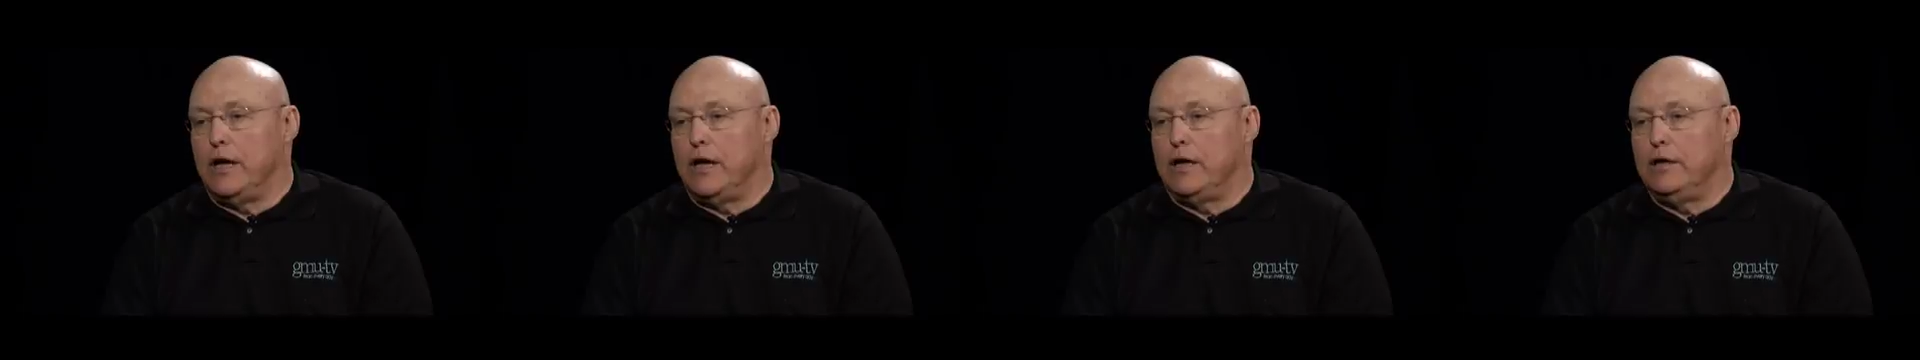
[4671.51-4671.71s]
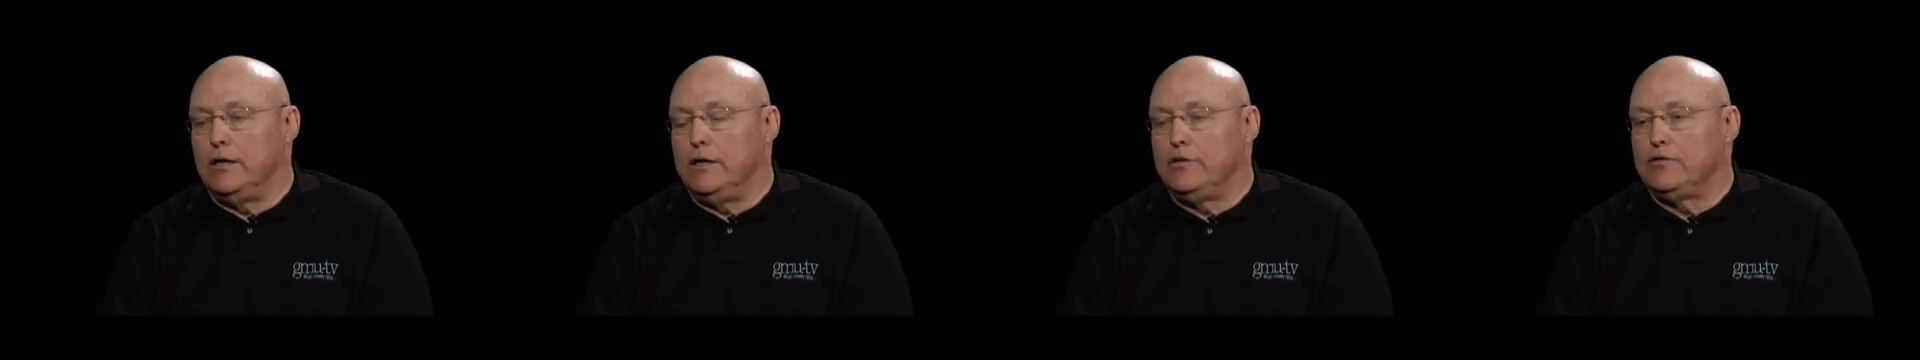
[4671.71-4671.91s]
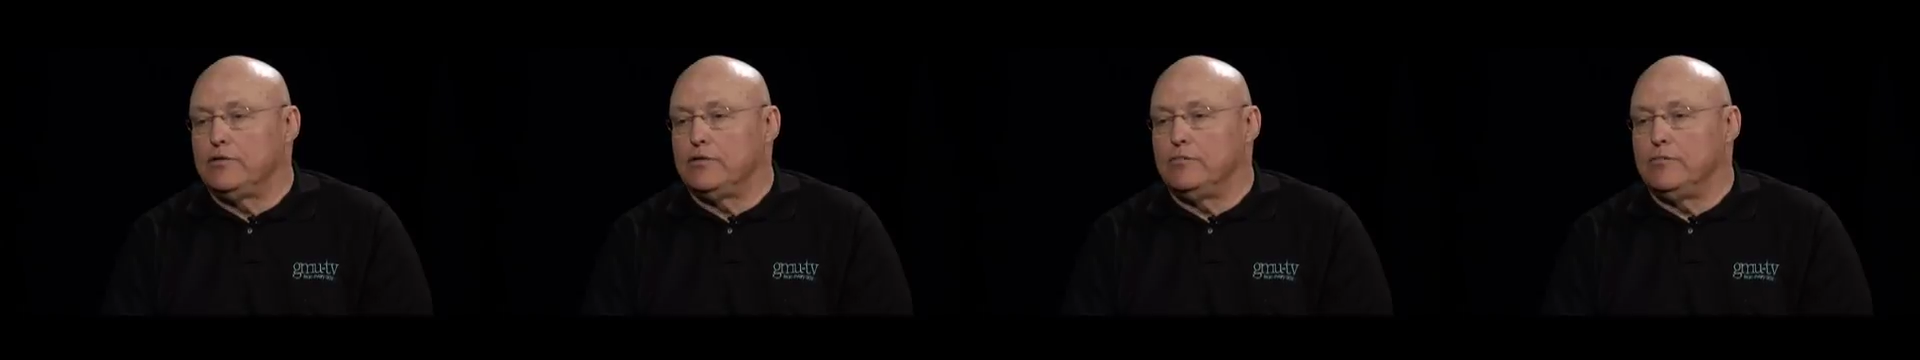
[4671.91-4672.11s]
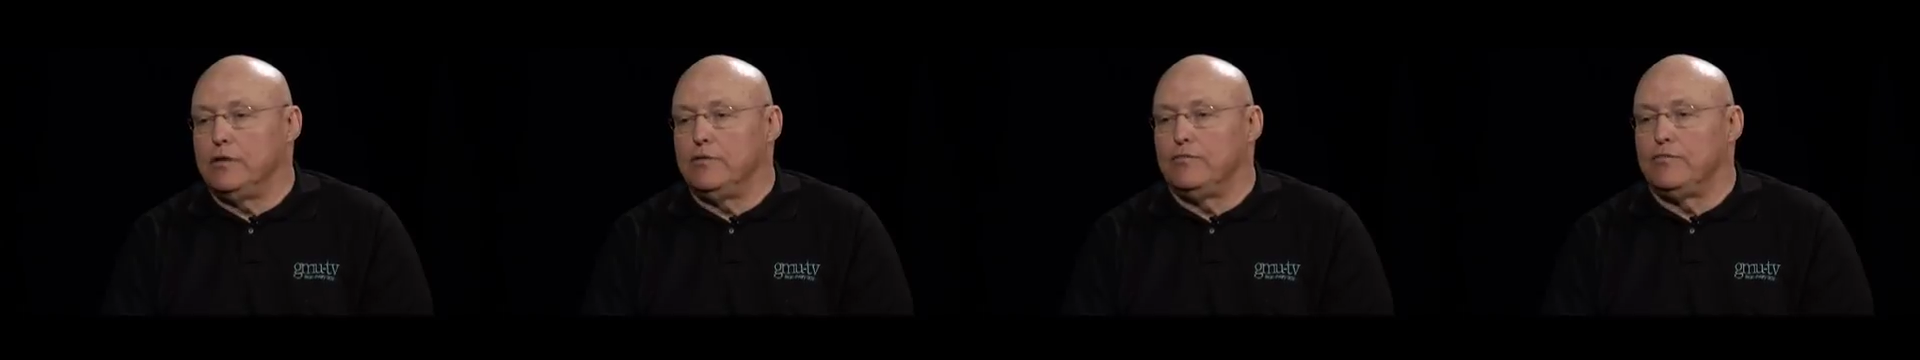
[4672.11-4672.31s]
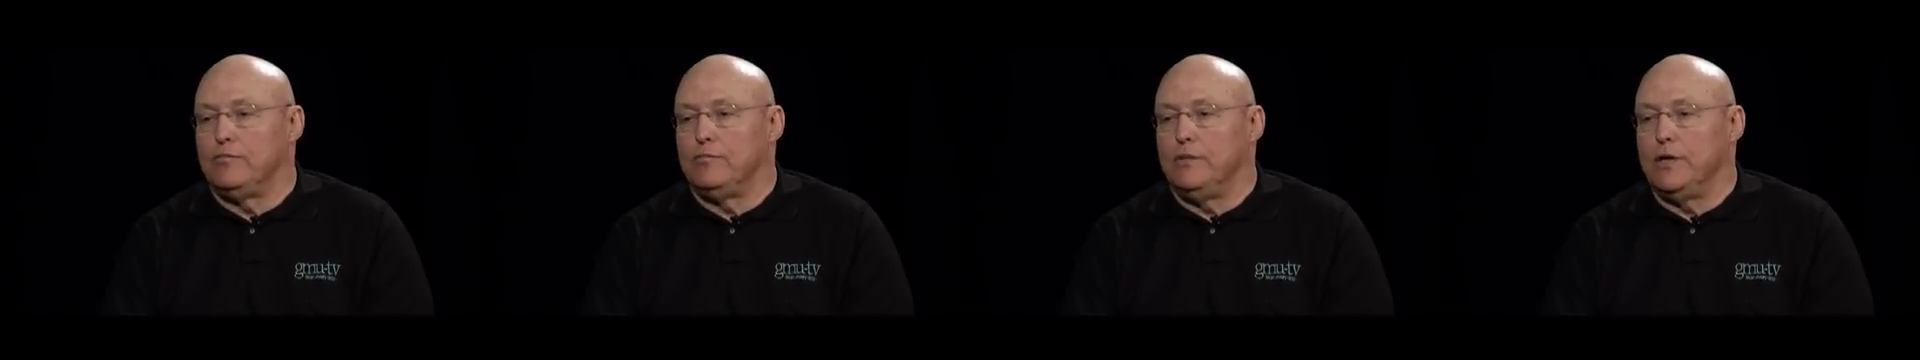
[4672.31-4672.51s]
I need some
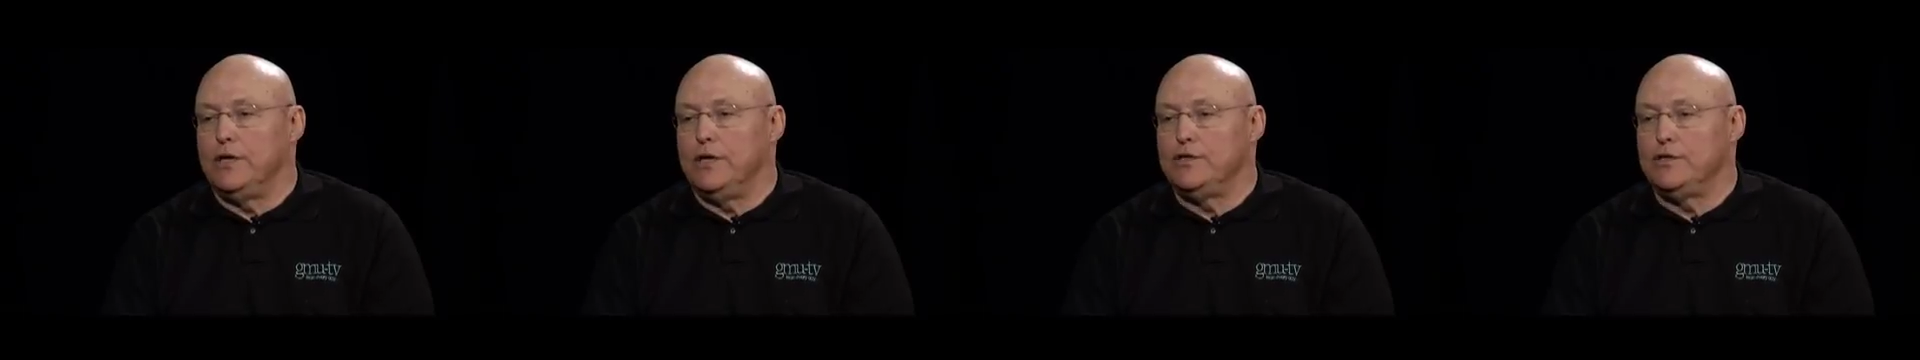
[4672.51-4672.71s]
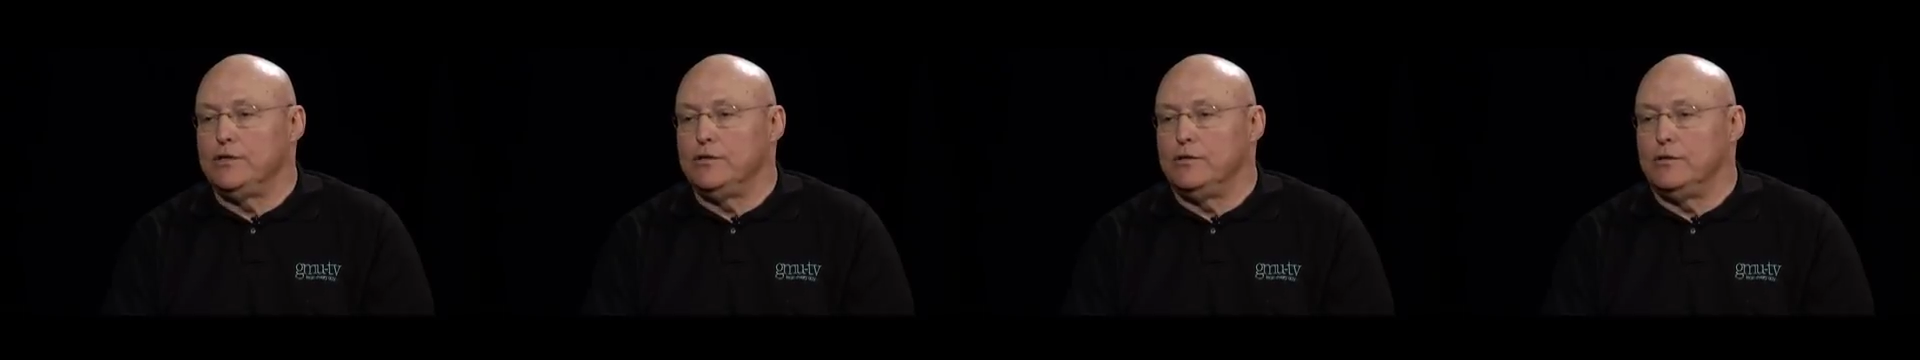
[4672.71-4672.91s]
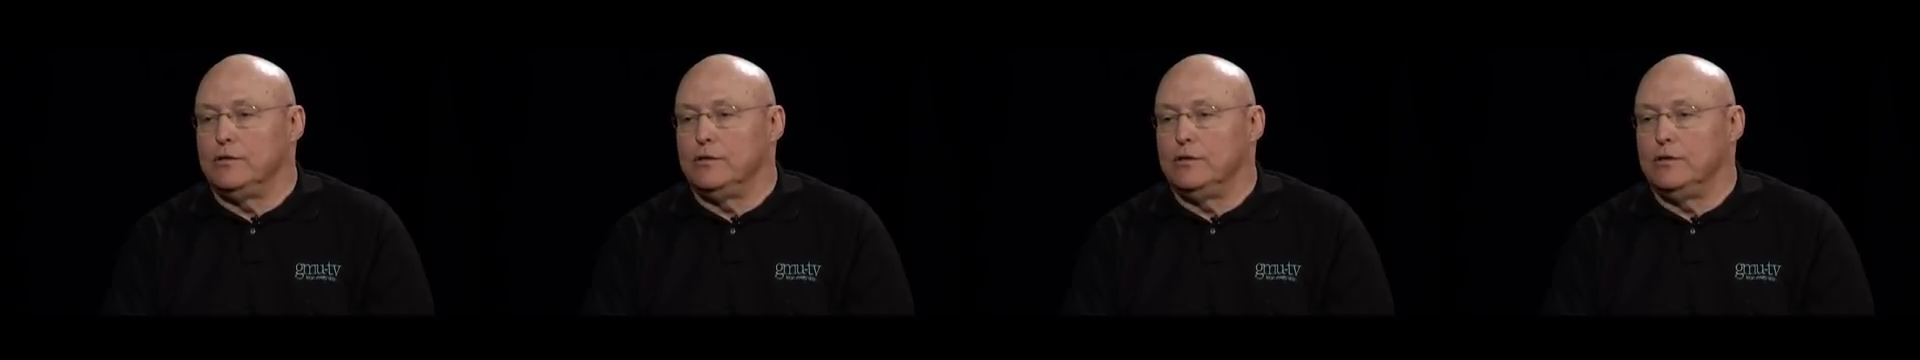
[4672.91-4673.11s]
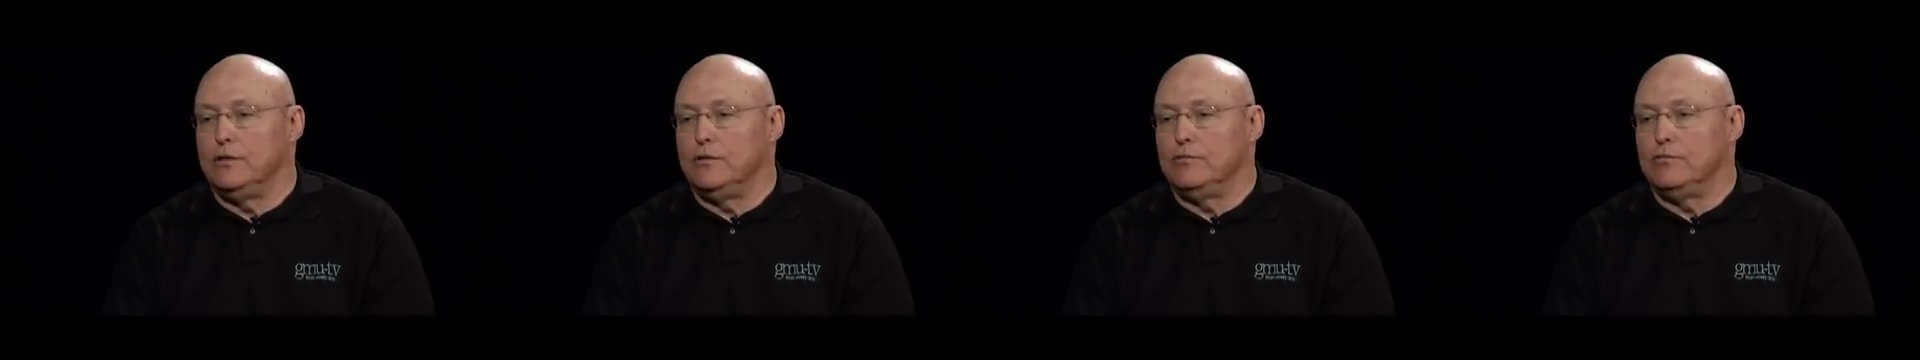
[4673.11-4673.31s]
information on